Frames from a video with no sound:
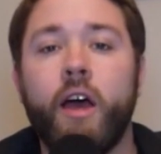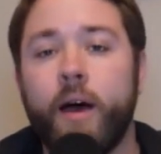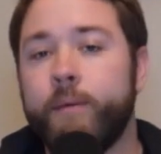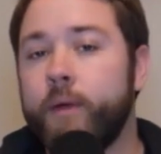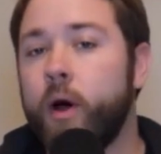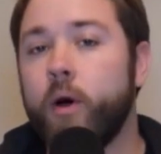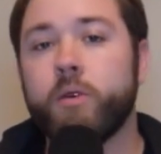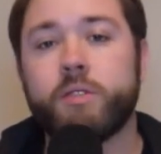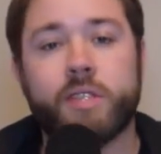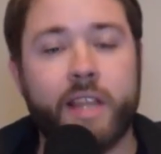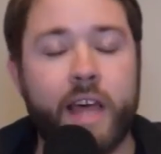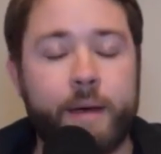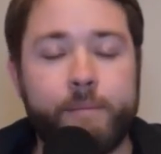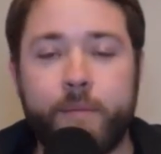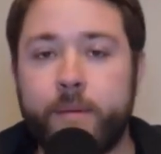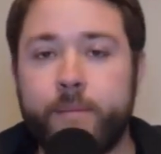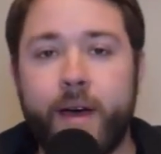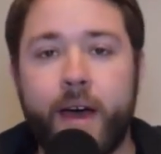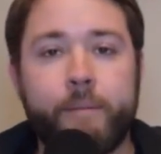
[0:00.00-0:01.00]
I'm the host of the
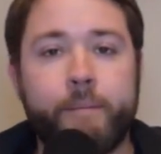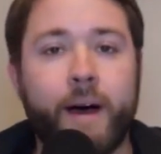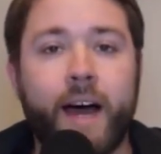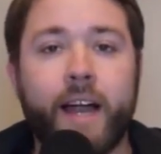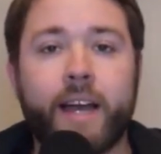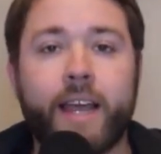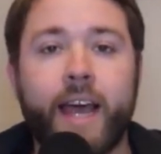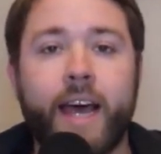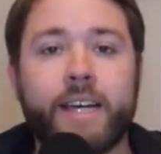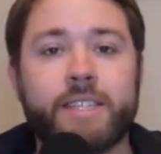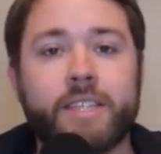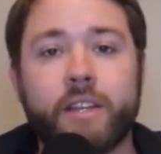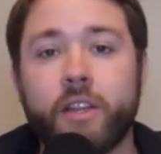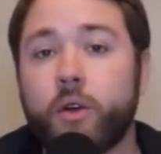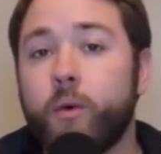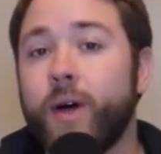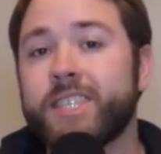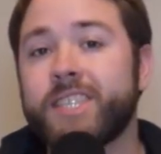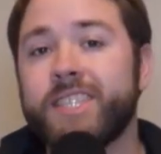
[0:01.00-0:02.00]
MMA Mad podcast,
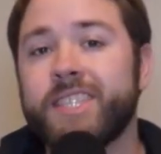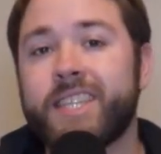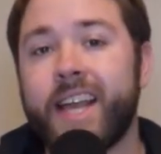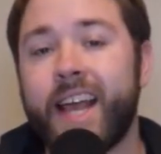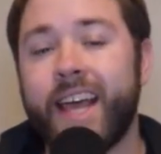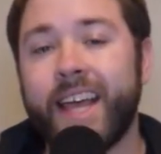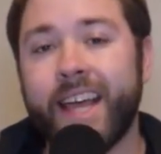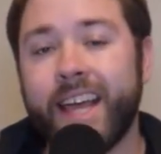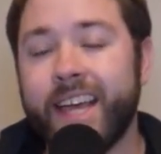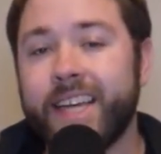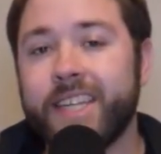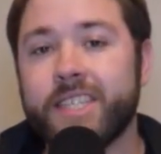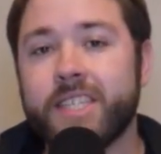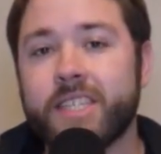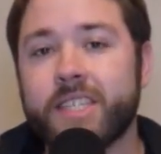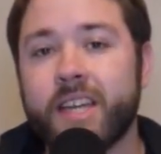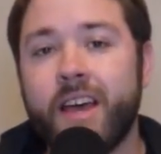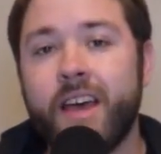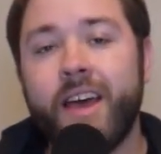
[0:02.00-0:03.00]
and the question today
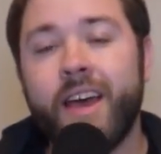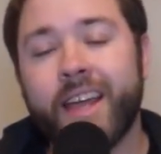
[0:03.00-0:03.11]
is,